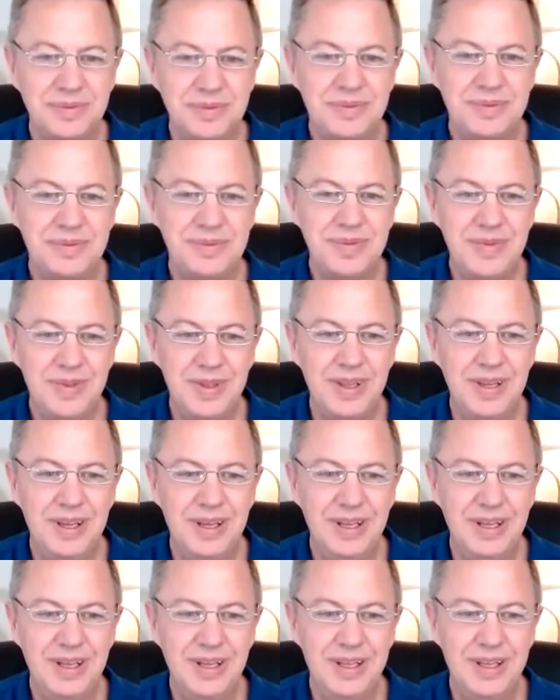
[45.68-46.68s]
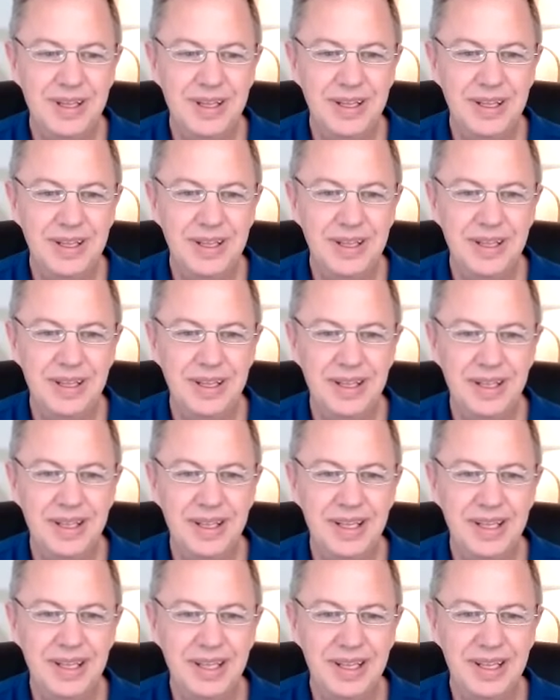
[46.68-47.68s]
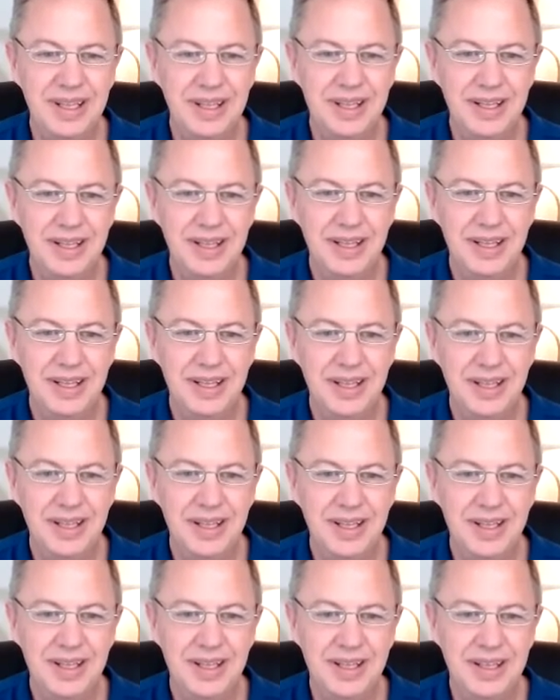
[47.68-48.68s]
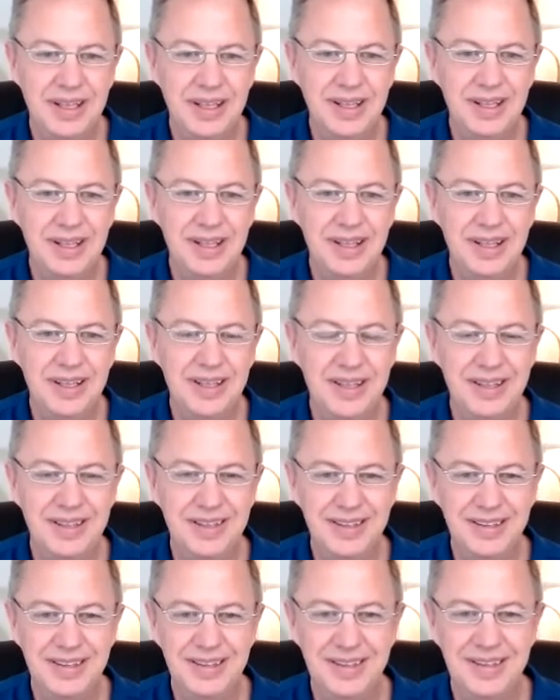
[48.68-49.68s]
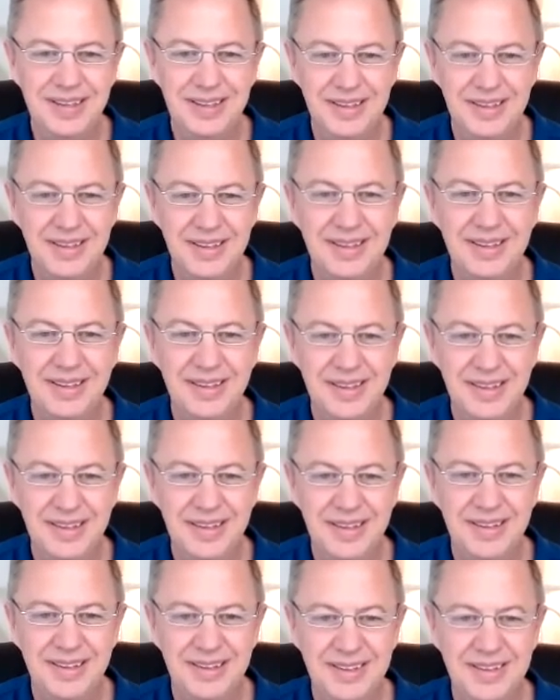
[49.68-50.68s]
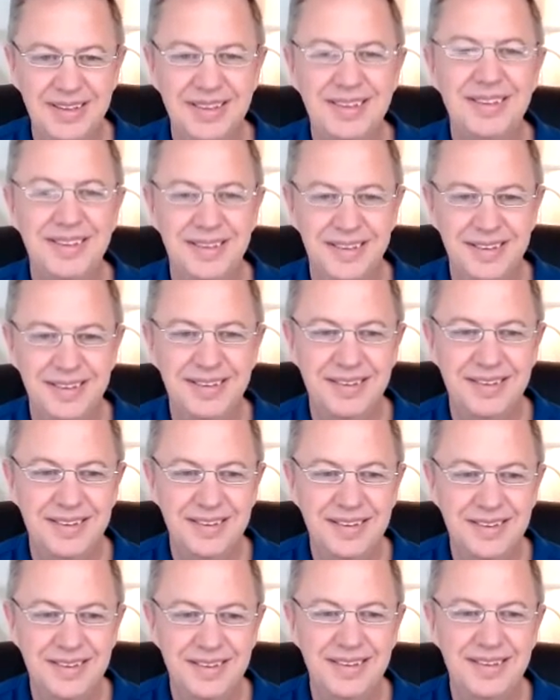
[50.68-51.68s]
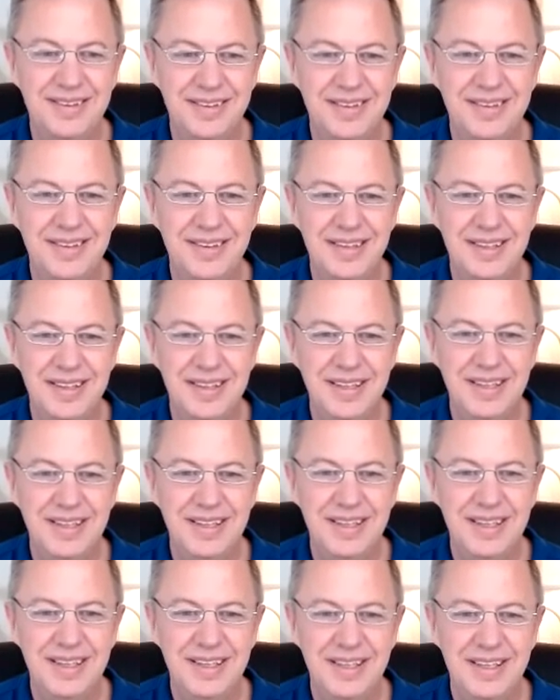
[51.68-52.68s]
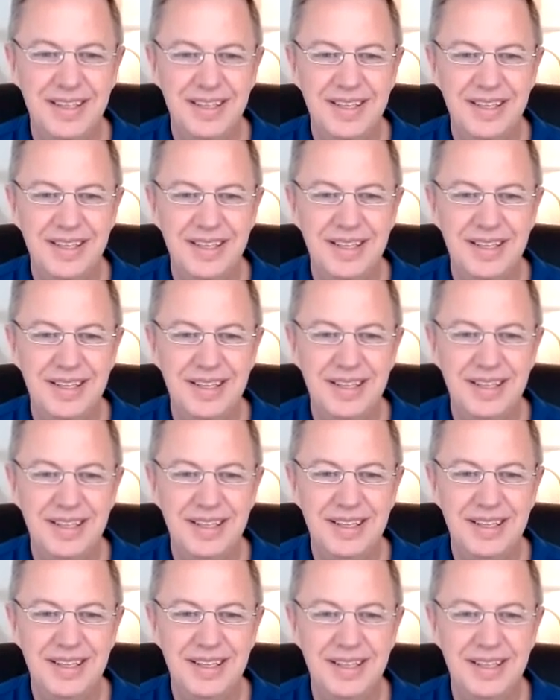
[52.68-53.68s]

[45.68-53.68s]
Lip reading: (not speaking)